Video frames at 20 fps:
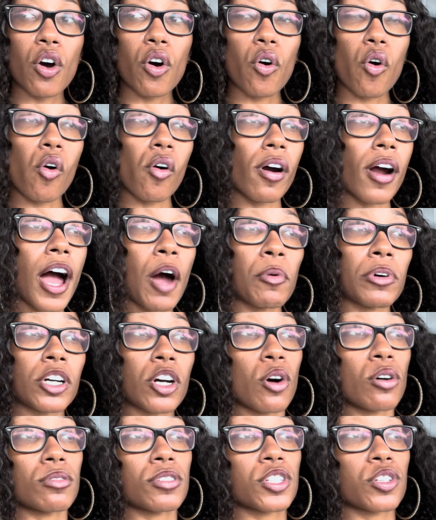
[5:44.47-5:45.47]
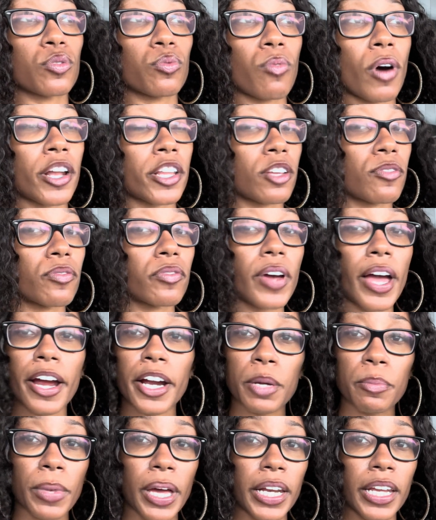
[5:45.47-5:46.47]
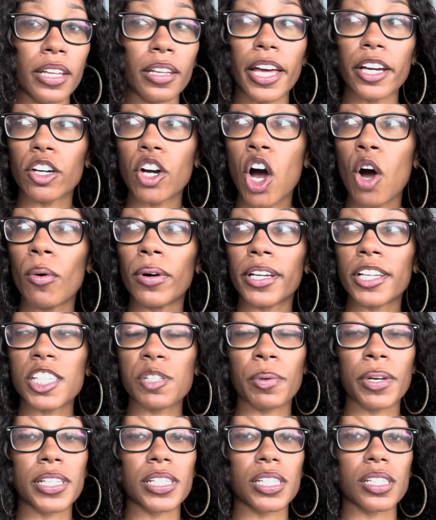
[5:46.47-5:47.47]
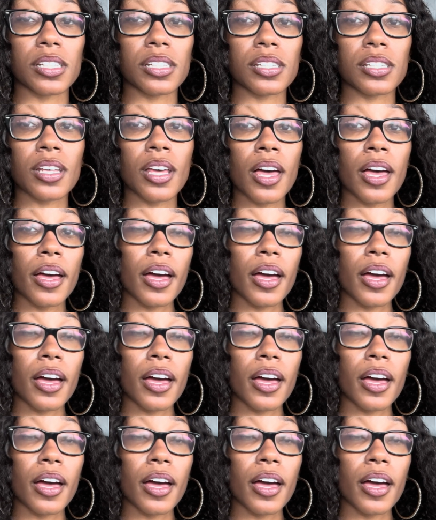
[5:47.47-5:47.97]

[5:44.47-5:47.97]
or I would go to one of the very many like co-working spaces.